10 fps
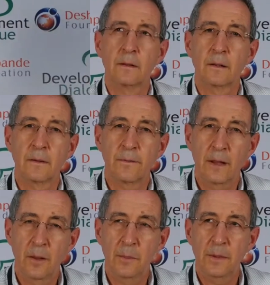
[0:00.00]
The
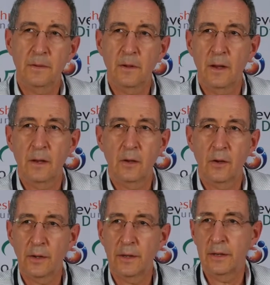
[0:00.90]
development
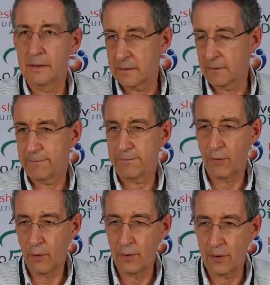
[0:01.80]
dialogue, it is a
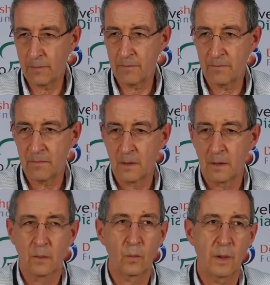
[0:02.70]
forum
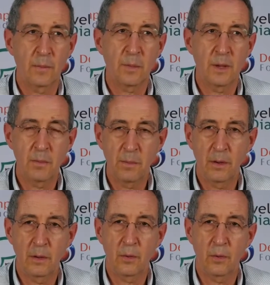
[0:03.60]
where
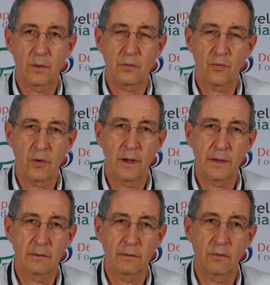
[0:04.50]
people who are
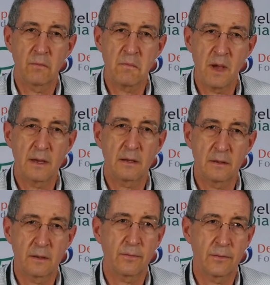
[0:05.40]
trying to make a
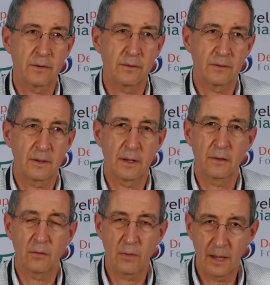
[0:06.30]
difference
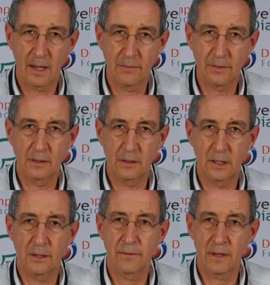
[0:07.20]
and who have a
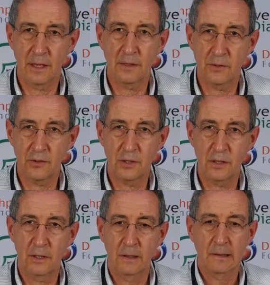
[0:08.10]
lot of
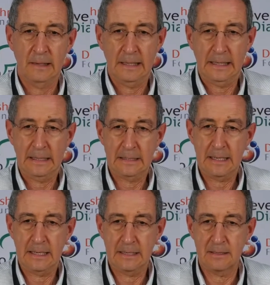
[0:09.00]
energy
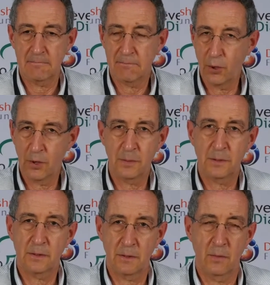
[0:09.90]
and
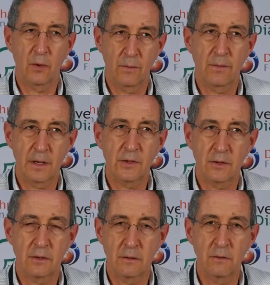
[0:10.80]
purpose and
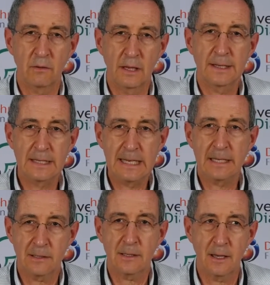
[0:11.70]
motivation to do that
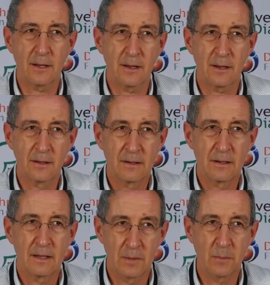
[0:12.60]
get together
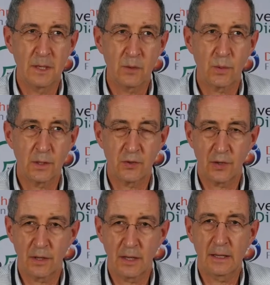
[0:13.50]
and meet with each
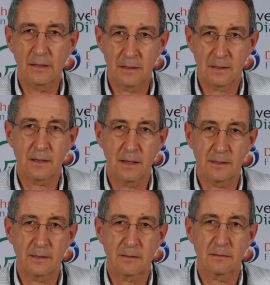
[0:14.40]
other and
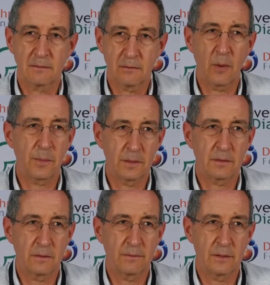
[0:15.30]
discuss
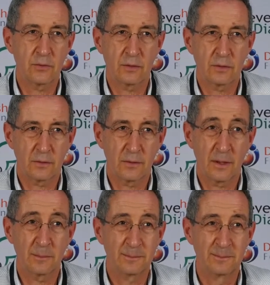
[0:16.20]
topics of interest to them.